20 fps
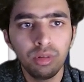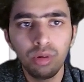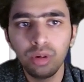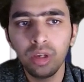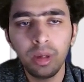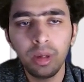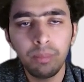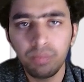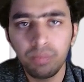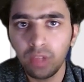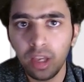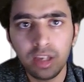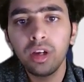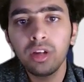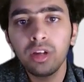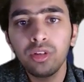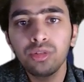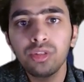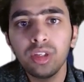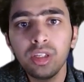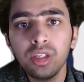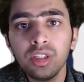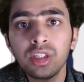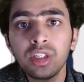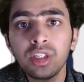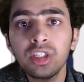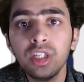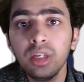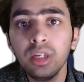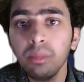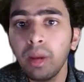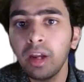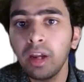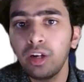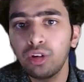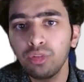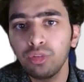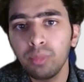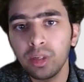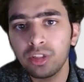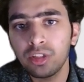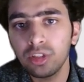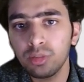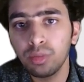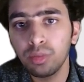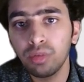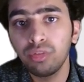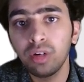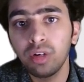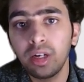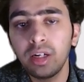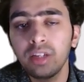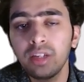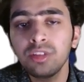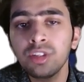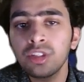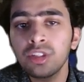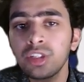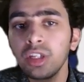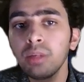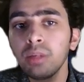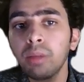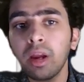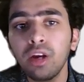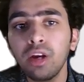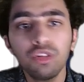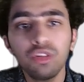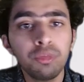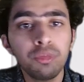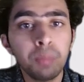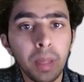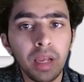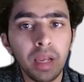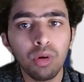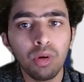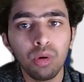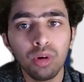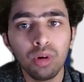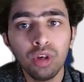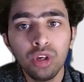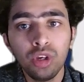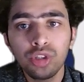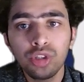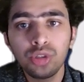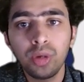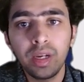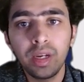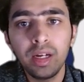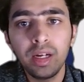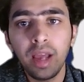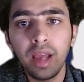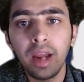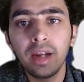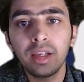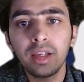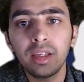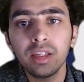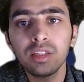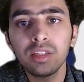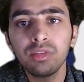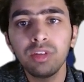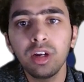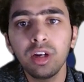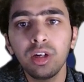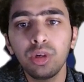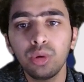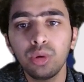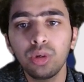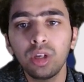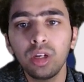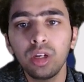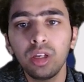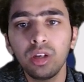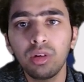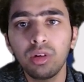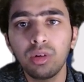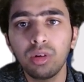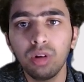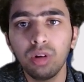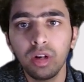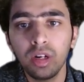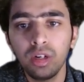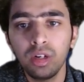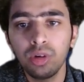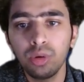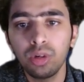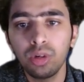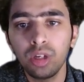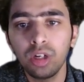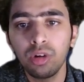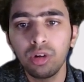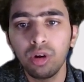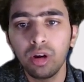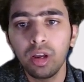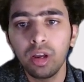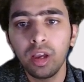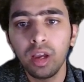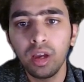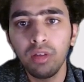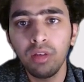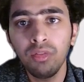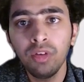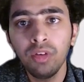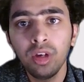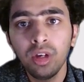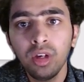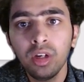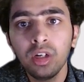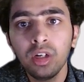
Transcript: Okay, if we are using 16 byte of message buffer, that is 16 byte of payload, so in that case we are in total gonna have